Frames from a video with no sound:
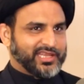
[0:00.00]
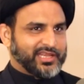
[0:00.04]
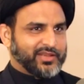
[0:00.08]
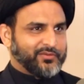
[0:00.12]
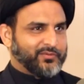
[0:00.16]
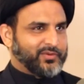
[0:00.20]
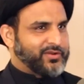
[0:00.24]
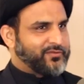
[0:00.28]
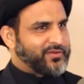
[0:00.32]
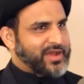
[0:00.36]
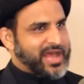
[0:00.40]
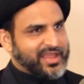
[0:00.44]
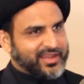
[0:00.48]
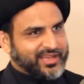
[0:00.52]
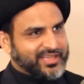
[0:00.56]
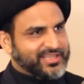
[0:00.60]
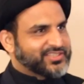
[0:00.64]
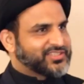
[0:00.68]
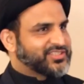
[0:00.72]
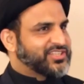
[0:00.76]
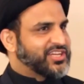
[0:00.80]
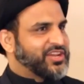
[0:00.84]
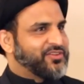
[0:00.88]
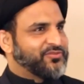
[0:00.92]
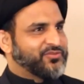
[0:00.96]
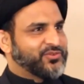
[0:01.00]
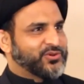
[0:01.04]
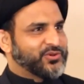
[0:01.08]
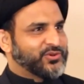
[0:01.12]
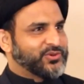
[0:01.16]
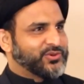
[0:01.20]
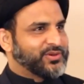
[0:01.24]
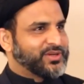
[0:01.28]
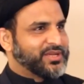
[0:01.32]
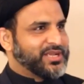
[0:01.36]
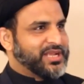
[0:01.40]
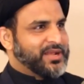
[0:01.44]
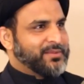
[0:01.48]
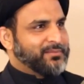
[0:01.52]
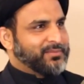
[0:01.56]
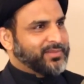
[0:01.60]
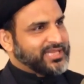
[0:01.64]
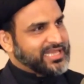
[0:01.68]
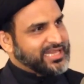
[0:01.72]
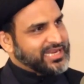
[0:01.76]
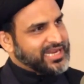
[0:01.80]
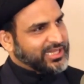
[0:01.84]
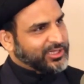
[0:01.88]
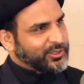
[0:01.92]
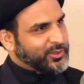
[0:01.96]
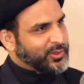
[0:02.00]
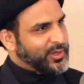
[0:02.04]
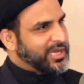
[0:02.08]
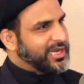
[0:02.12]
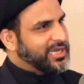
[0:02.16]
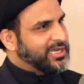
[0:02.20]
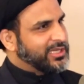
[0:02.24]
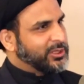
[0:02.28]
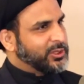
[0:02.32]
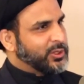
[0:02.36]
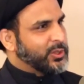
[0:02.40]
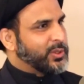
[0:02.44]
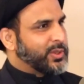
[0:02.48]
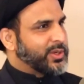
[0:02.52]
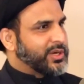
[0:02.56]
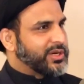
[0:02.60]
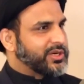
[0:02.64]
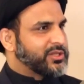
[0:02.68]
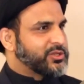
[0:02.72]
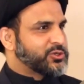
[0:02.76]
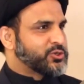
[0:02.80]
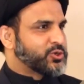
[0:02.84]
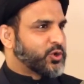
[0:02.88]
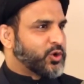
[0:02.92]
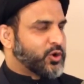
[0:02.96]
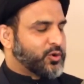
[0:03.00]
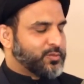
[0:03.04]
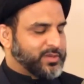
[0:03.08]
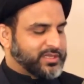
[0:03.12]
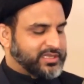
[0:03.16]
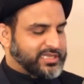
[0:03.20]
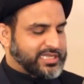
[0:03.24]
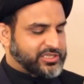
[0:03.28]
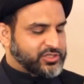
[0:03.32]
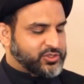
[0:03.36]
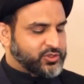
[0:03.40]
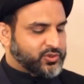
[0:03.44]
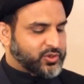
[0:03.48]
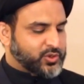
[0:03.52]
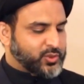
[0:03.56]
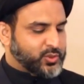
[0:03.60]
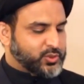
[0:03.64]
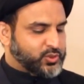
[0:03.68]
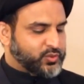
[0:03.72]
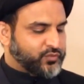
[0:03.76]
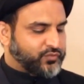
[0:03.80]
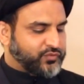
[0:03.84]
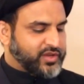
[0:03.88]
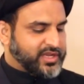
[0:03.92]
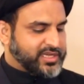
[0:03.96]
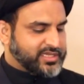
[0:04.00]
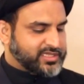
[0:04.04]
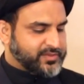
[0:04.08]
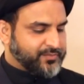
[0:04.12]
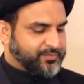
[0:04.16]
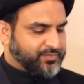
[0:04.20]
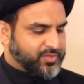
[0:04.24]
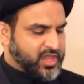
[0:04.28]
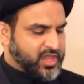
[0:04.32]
but if I can save you, but then I'll go ahead and lower the torment that you're going to face.